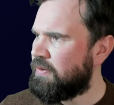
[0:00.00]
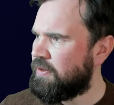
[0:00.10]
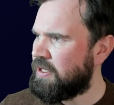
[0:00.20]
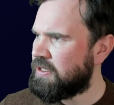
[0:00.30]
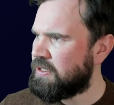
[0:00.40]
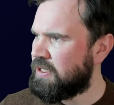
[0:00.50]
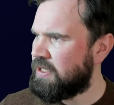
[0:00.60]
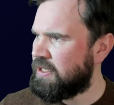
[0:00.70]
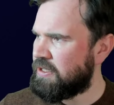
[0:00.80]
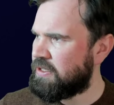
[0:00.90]
This
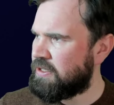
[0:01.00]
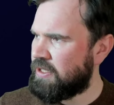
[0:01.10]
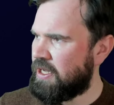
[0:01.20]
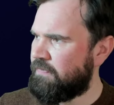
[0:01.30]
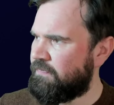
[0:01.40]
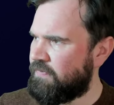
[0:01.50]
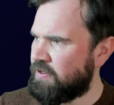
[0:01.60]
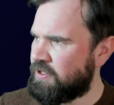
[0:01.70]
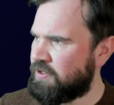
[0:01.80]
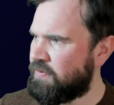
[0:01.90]
is f
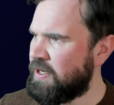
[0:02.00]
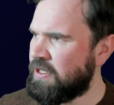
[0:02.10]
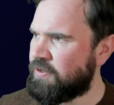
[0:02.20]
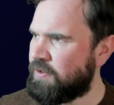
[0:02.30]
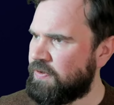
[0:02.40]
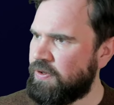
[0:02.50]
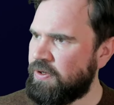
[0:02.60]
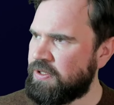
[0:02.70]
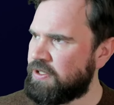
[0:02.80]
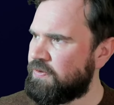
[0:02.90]
string, so it
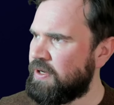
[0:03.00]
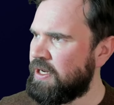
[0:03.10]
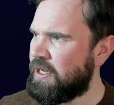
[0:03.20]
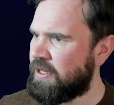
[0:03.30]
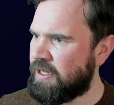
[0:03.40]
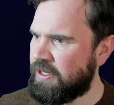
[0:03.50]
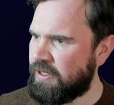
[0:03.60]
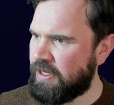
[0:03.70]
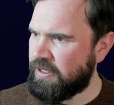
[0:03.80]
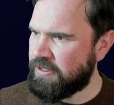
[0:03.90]
returns a string, and then it
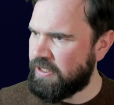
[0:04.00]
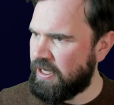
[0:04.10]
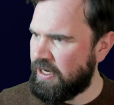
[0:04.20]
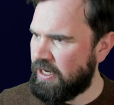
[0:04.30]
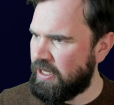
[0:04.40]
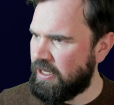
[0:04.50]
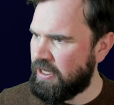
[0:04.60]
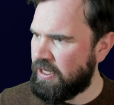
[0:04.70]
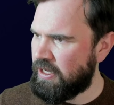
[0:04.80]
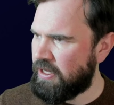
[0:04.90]
takes in
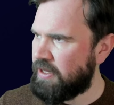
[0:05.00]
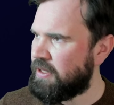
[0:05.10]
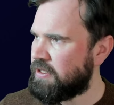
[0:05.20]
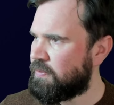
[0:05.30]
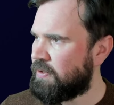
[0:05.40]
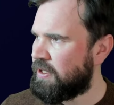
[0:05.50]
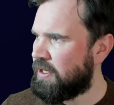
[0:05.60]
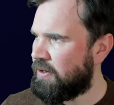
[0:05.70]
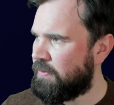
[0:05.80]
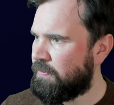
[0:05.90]
the this one
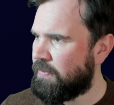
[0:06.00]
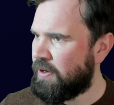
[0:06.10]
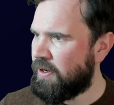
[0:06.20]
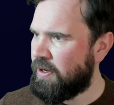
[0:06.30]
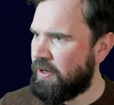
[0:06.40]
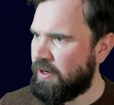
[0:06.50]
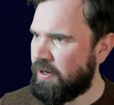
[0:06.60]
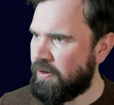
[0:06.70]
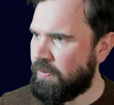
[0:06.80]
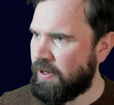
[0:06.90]
here.
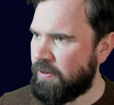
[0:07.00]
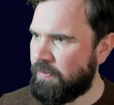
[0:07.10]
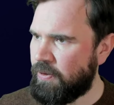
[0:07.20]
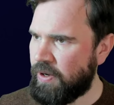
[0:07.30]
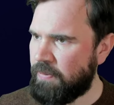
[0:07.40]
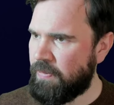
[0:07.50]
Here we go. Okay.